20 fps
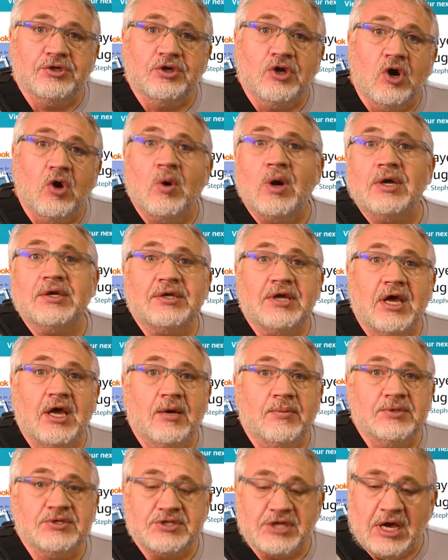go onto
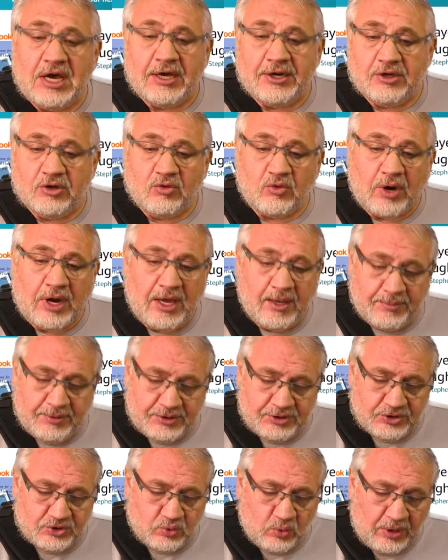Amazon and grab it
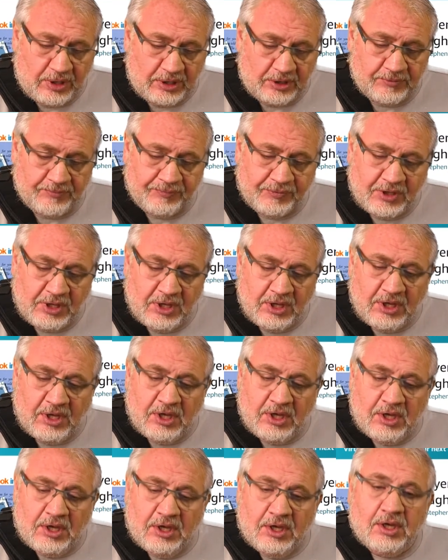as well.
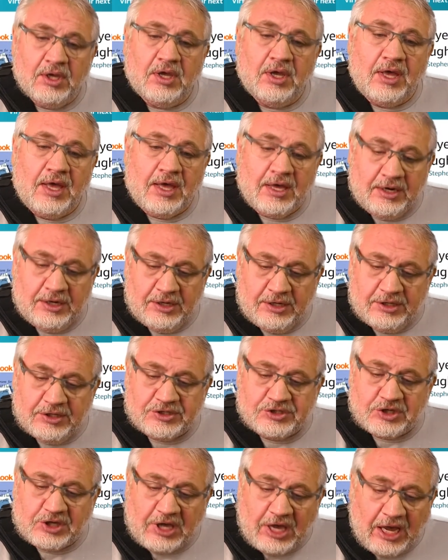And it is
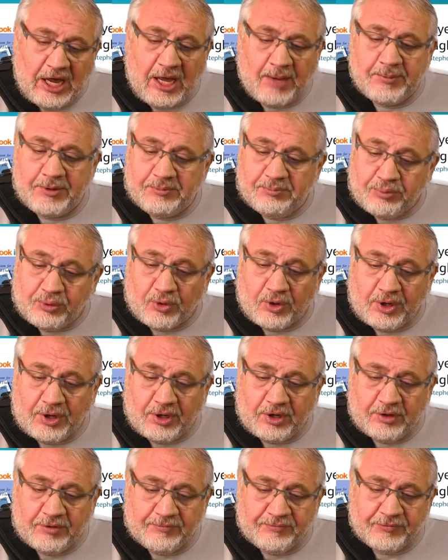a common
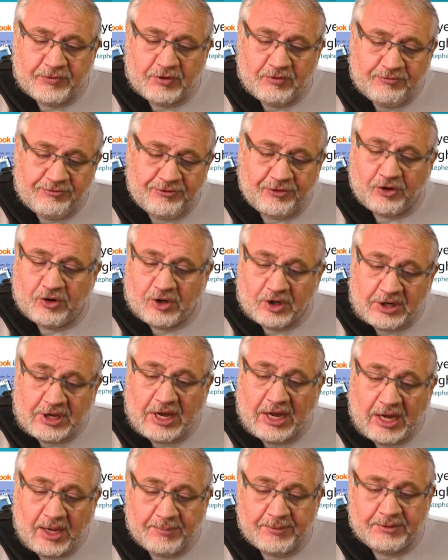prayer for a
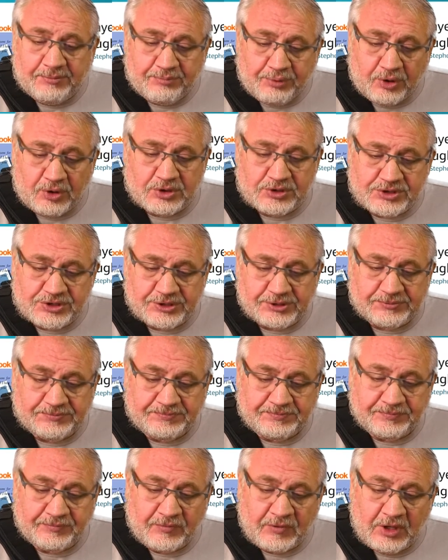common person.
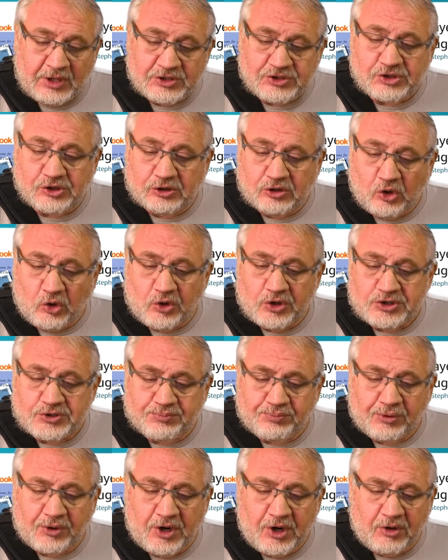So the Lord's
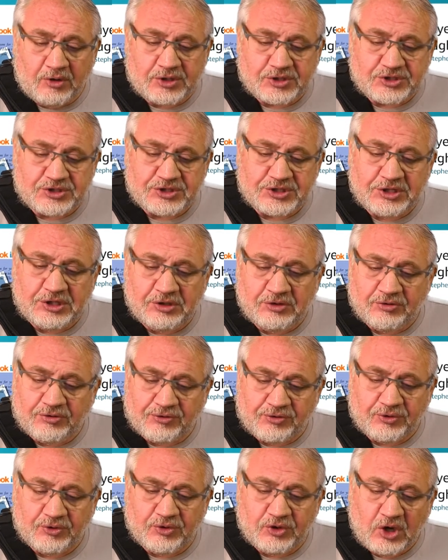Prayer is seen
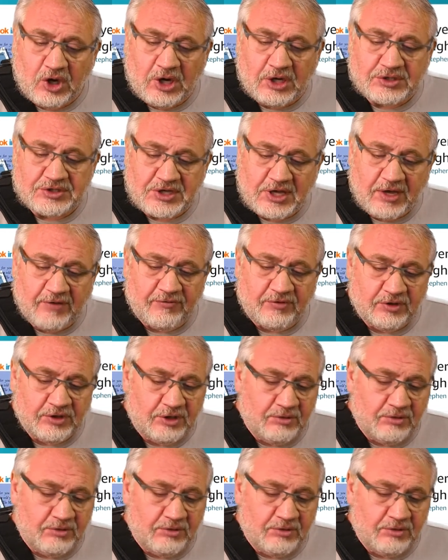through God's heavenly